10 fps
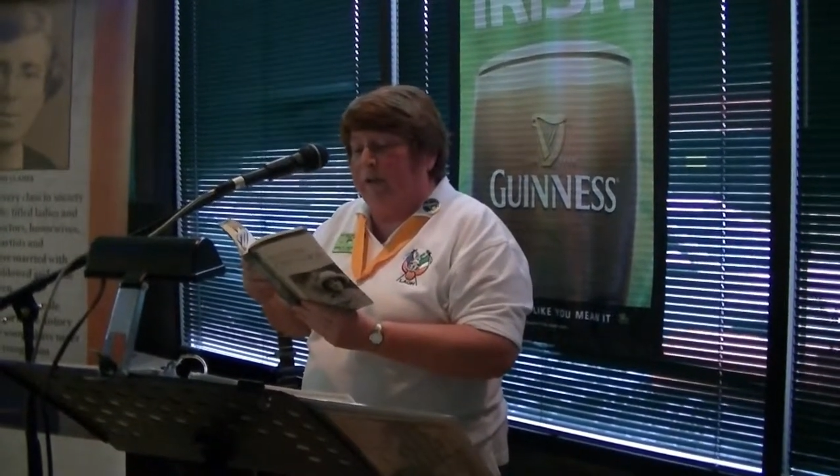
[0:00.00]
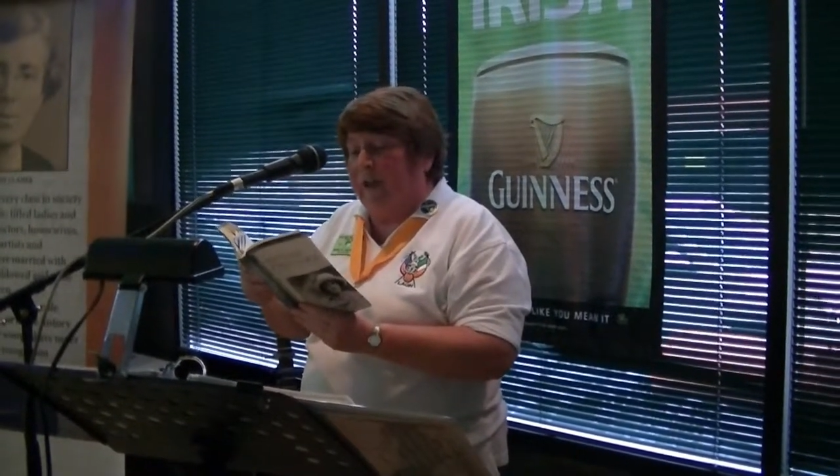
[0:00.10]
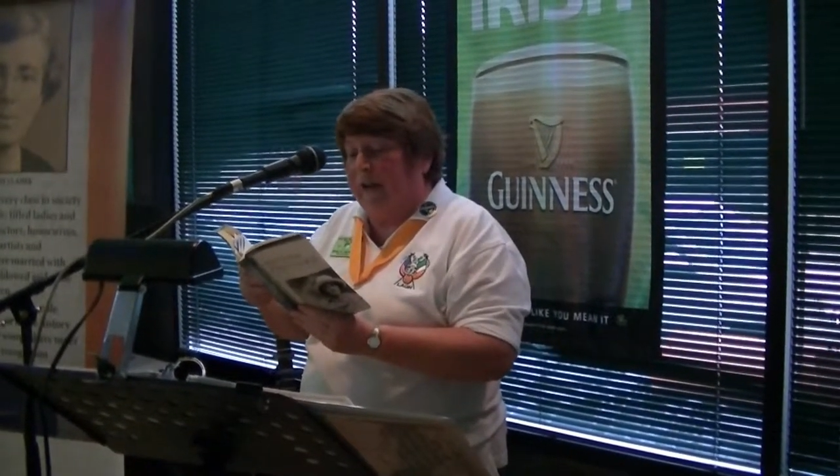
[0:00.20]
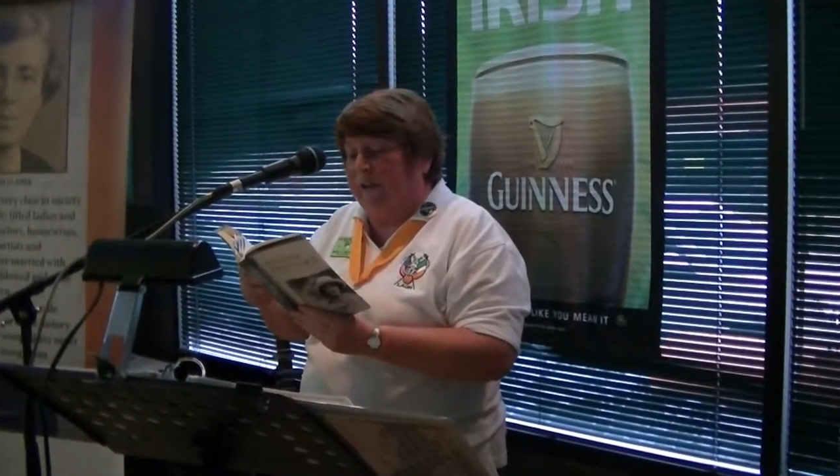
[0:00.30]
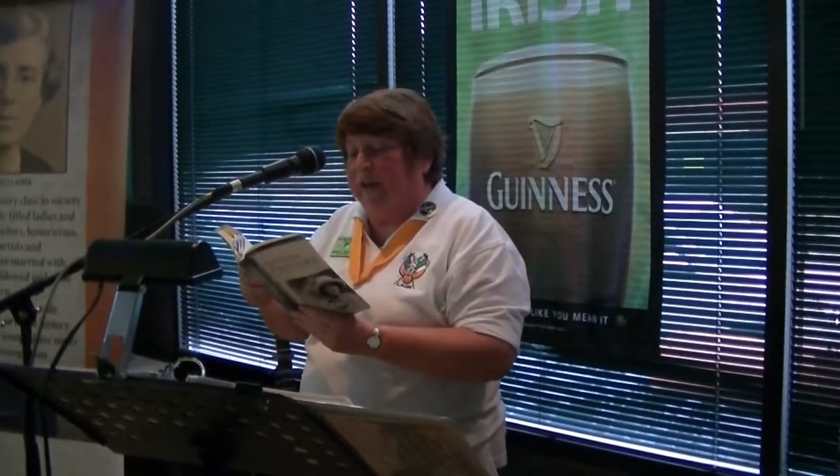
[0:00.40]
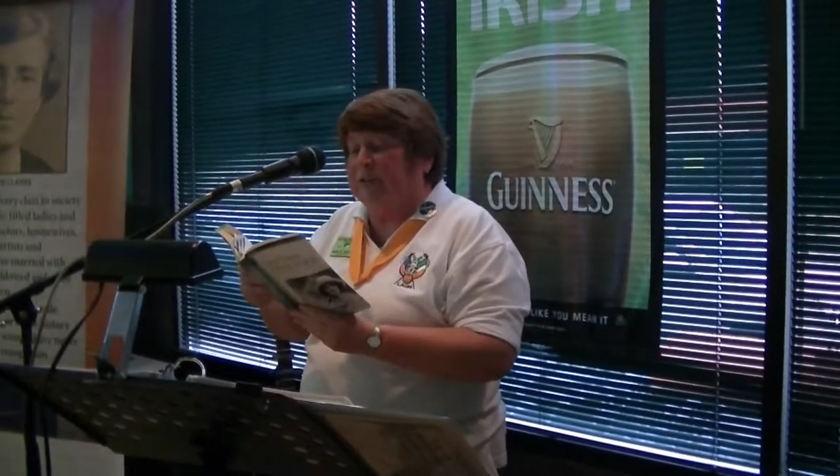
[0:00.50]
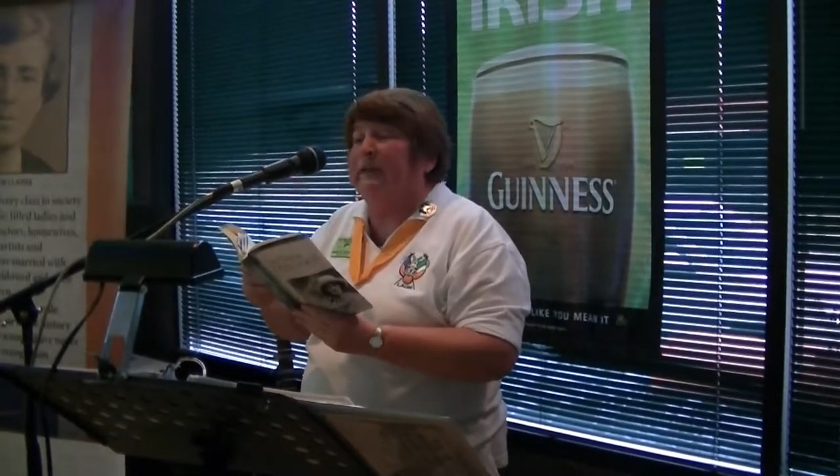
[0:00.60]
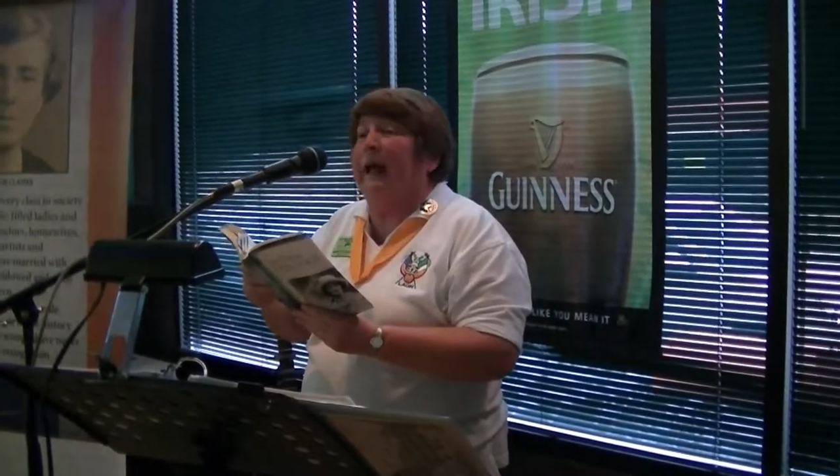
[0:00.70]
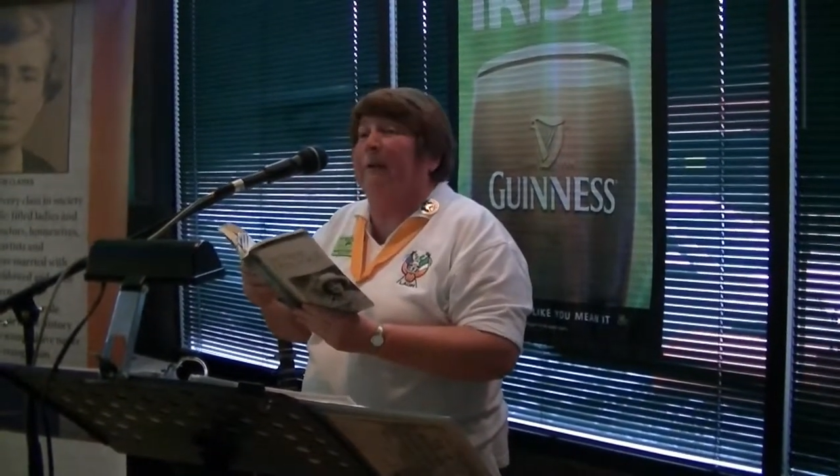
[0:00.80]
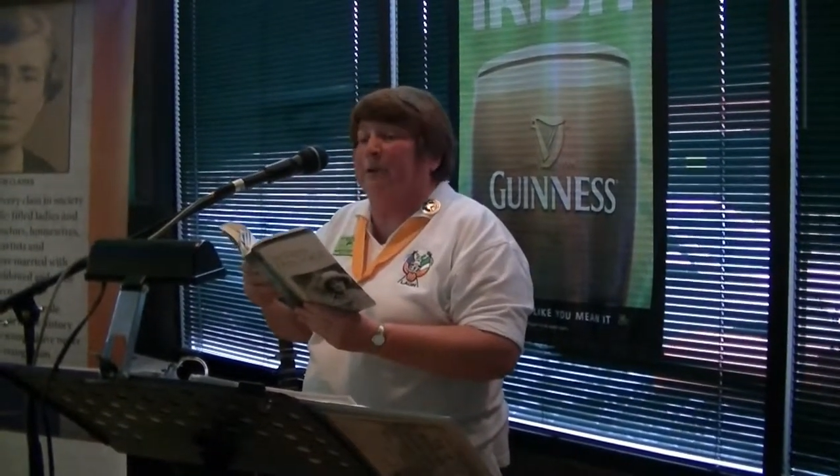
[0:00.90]
of having
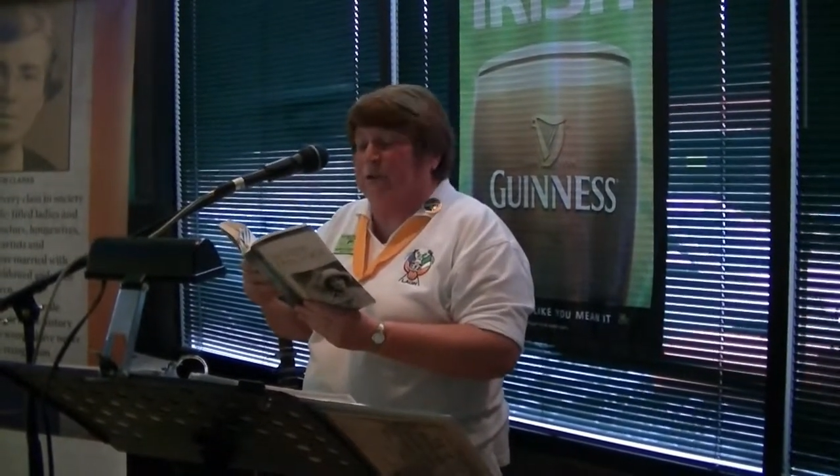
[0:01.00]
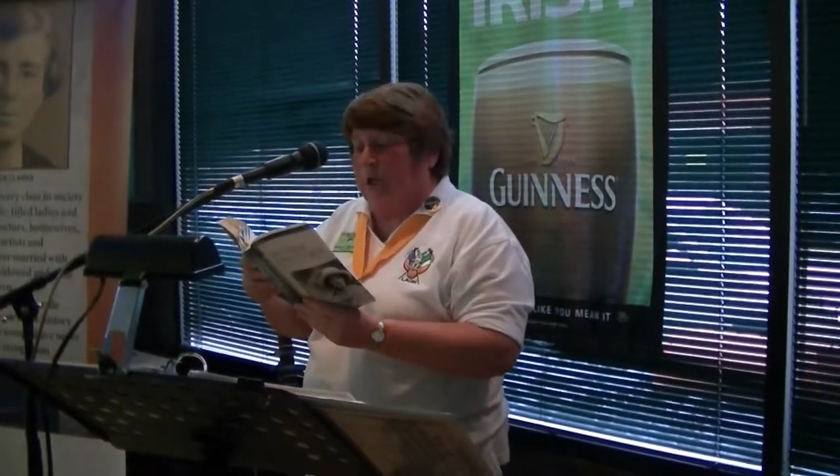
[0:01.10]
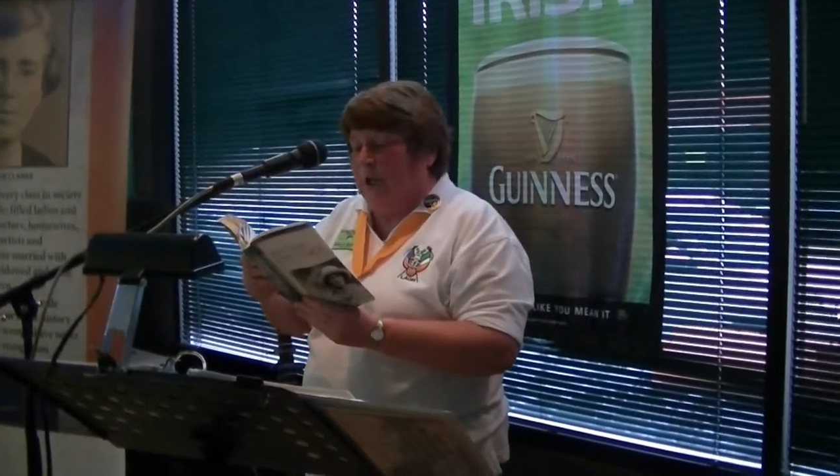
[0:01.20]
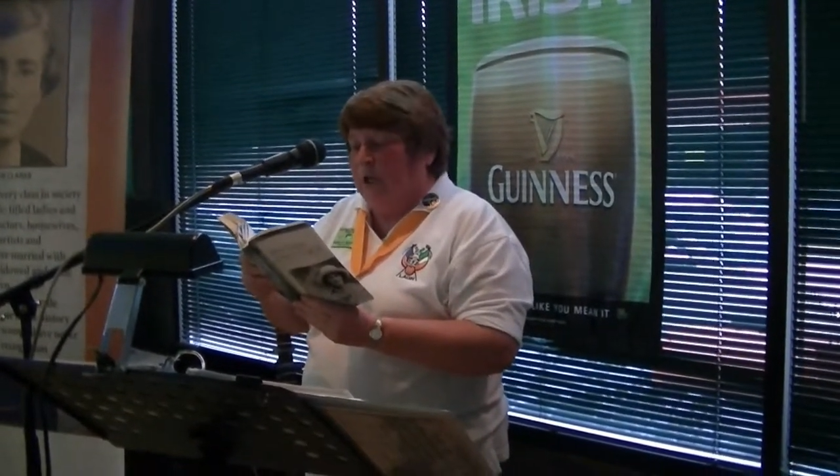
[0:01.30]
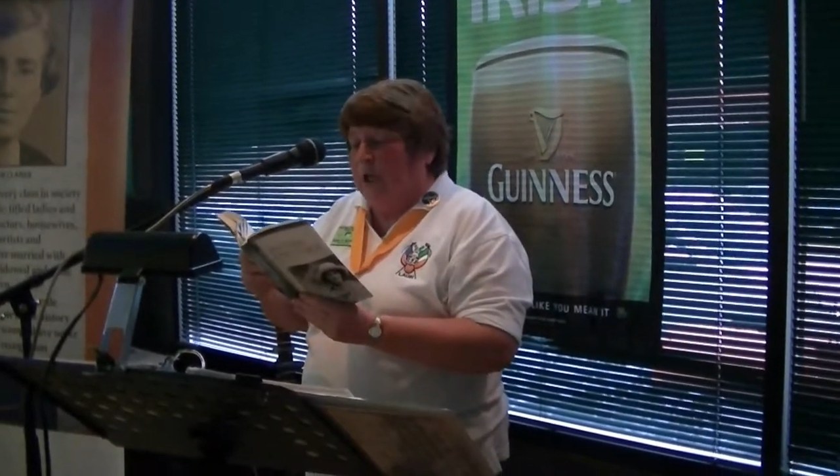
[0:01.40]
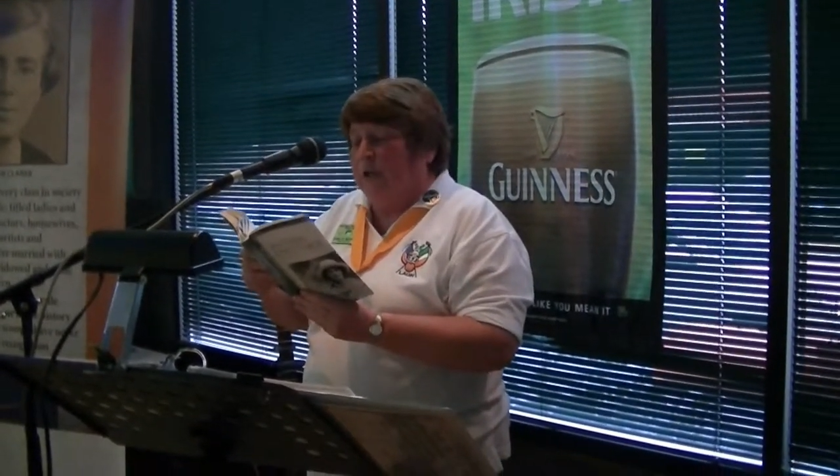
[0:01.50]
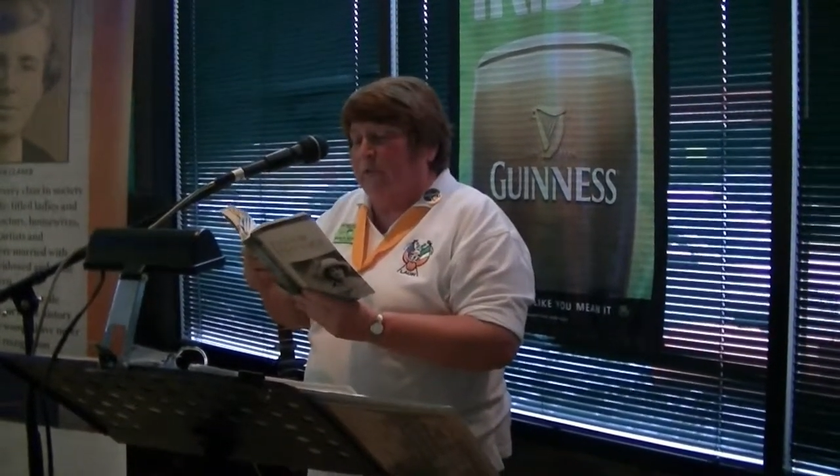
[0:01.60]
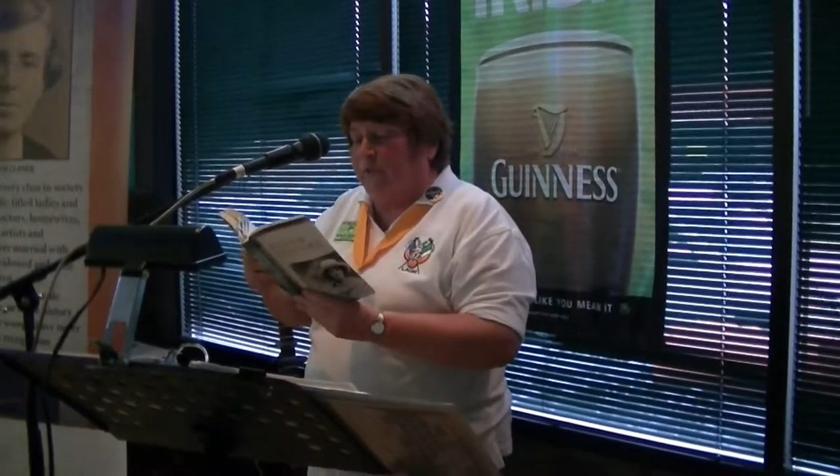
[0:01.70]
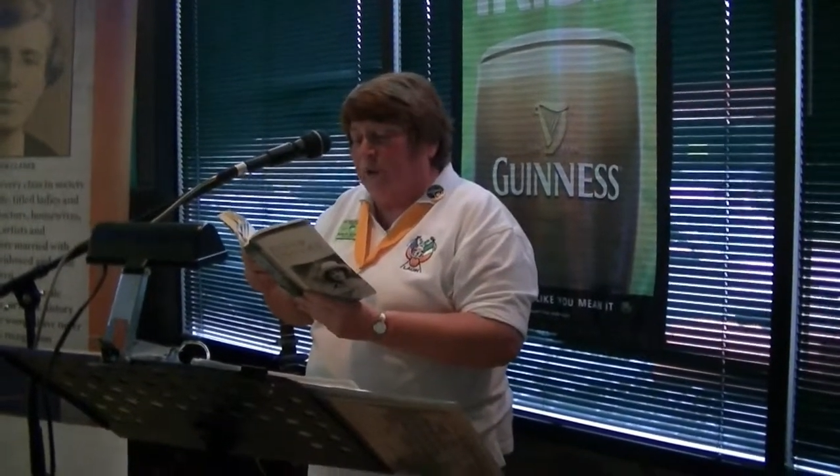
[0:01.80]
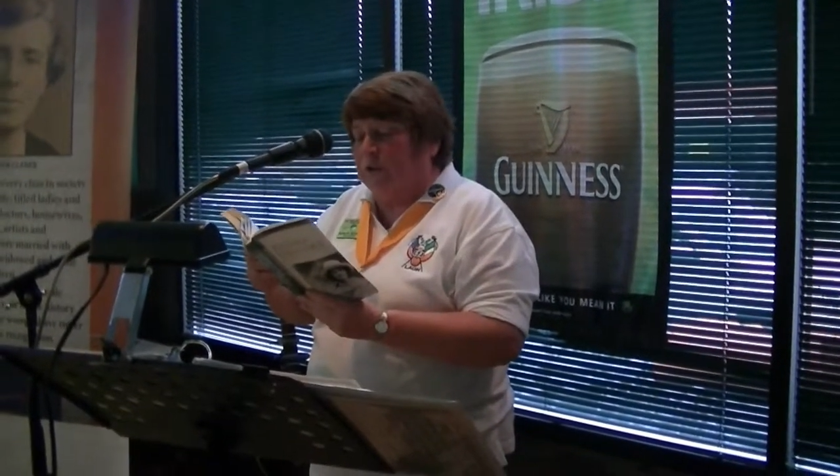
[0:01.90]
established the
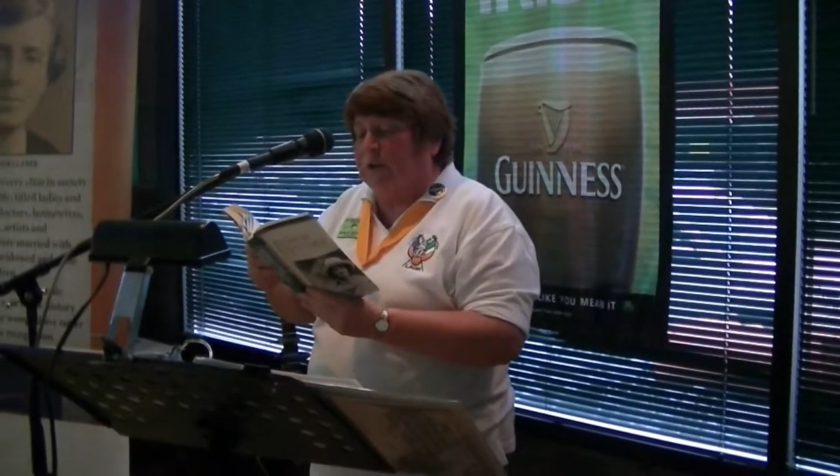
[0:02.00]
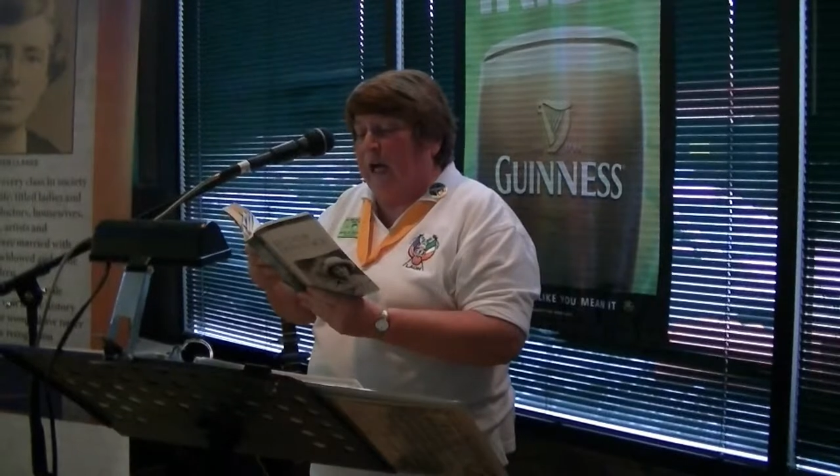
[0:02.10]
first